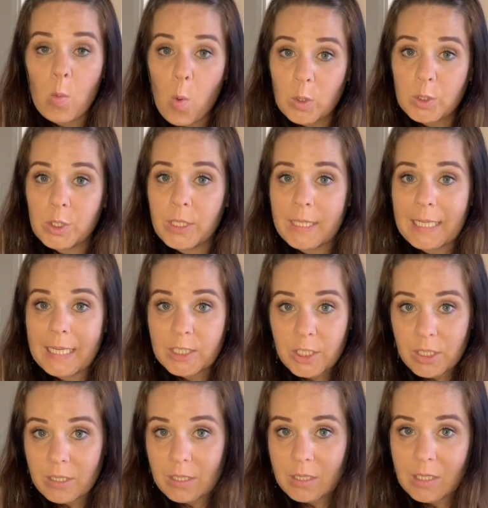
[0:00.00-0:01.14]
water and
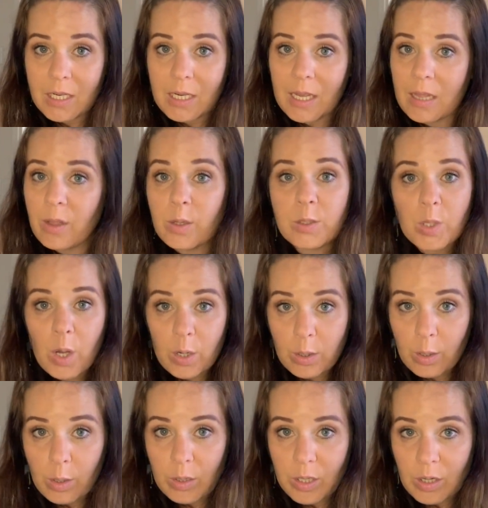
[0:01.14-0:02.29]
electricity and those
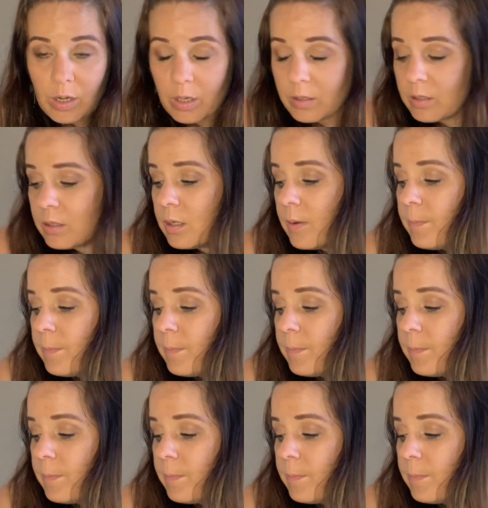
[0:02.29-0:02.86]
ongoing costs.